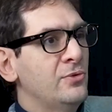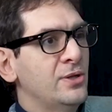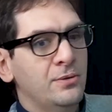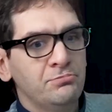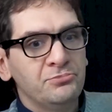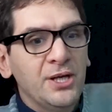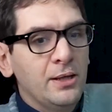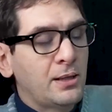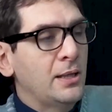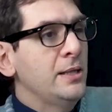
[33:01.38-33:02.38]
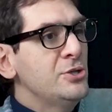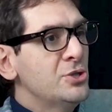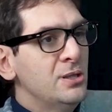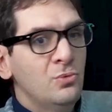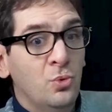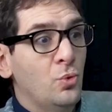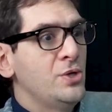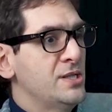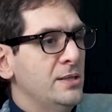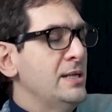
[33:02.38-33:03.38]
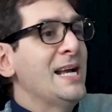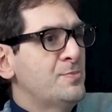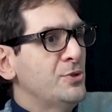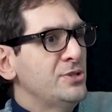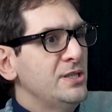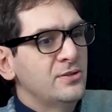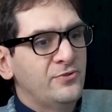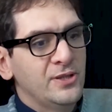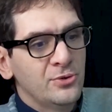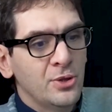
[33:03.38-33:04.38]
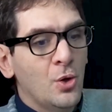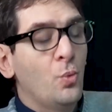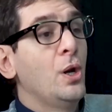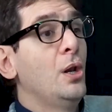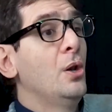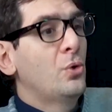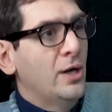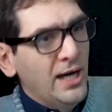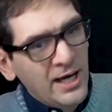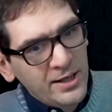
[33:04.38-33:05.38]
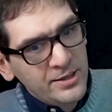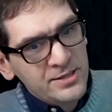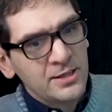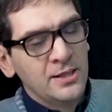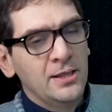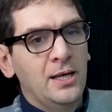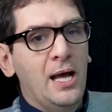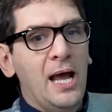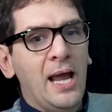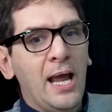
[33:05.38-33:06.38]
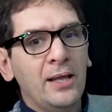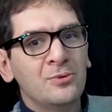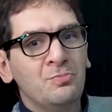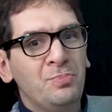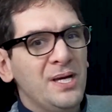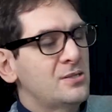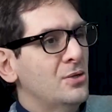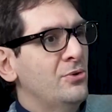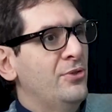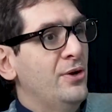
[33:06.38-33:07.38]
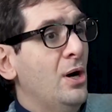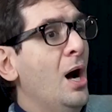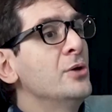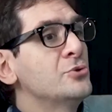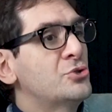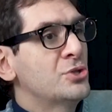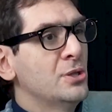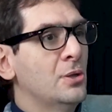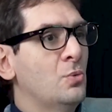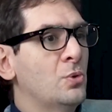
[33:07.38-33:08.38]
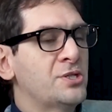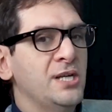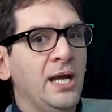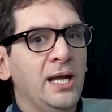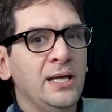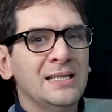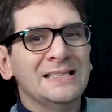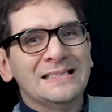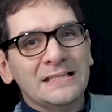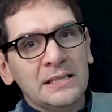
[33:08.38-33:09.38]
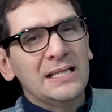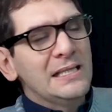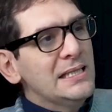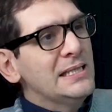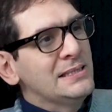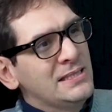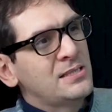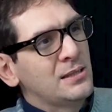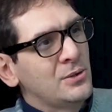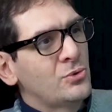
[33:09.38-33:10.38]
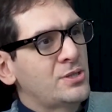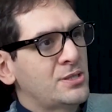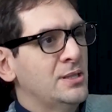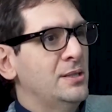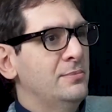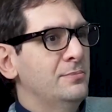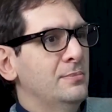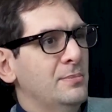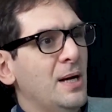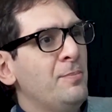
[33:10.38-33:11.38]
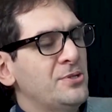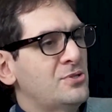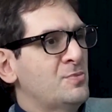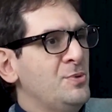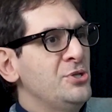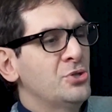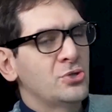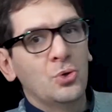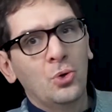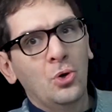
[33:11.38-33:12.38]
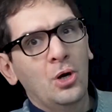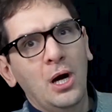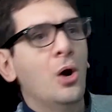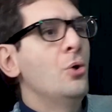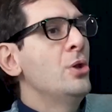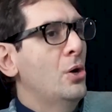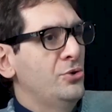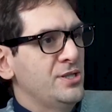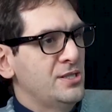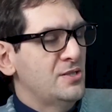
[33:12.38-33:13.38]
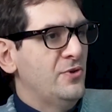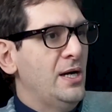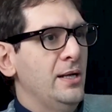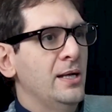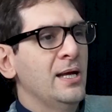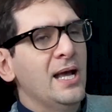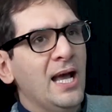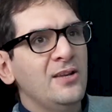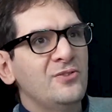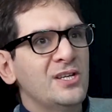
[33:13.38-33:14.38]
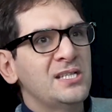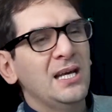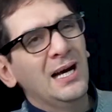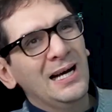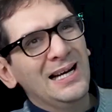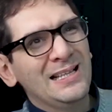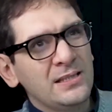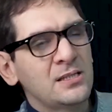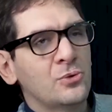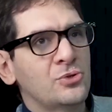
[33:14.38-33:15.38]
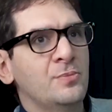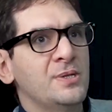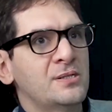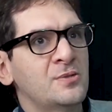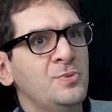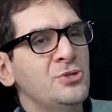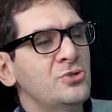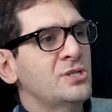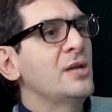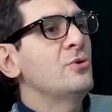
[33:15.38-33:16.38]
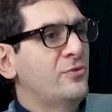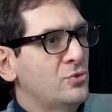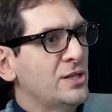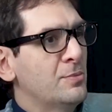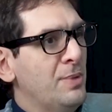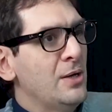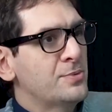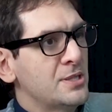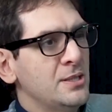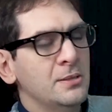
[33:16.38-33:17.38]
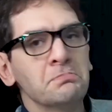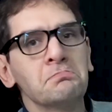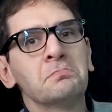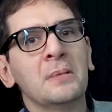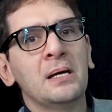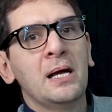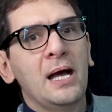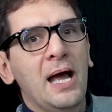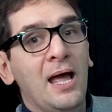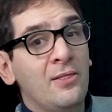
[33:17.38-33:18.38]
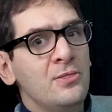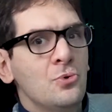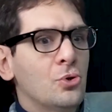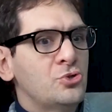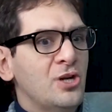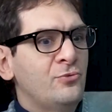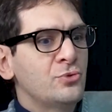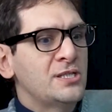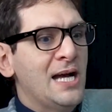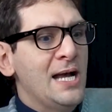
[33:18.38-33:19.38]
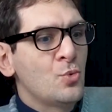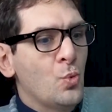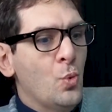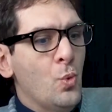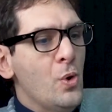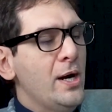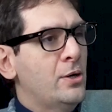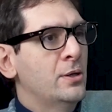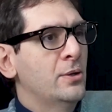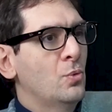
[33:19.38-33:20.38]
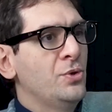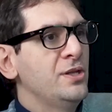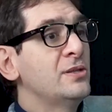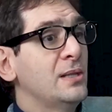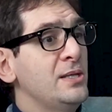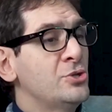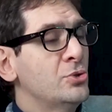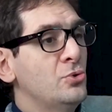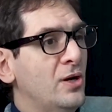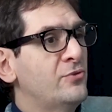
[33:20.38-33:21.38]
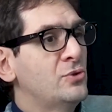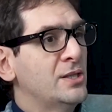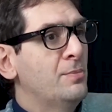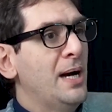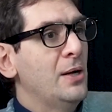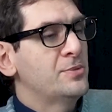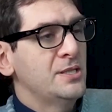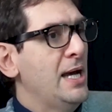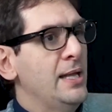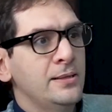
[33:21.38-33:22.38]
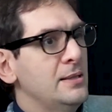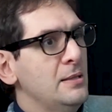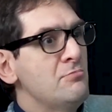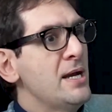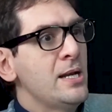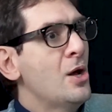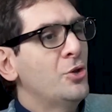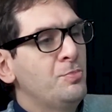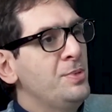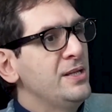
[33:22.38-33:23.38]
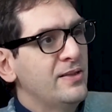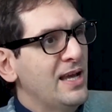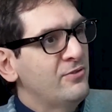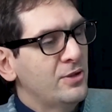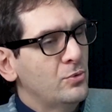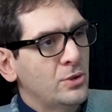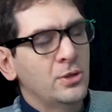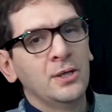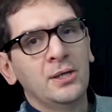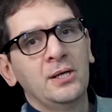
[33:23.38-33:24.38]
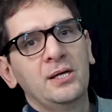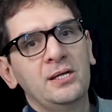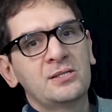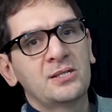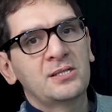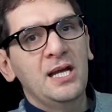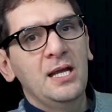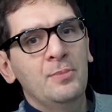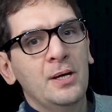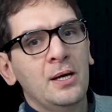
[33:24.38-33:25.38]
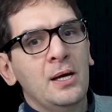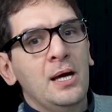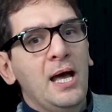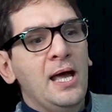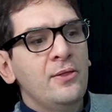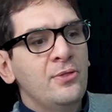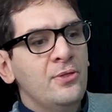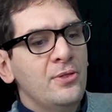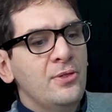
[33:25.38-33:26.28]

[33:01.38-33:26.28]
the clinician, who is an expert in the field, will look at it and, based on their hunch, will say, this looks a bit suspicious, or, oh no, this is fine. And if they say, this looks a bit suspicious, then you have to get a biopsy. And you also have to decide where within the lesion you have to get a biopsy. And it may not be that everywhere is the same. And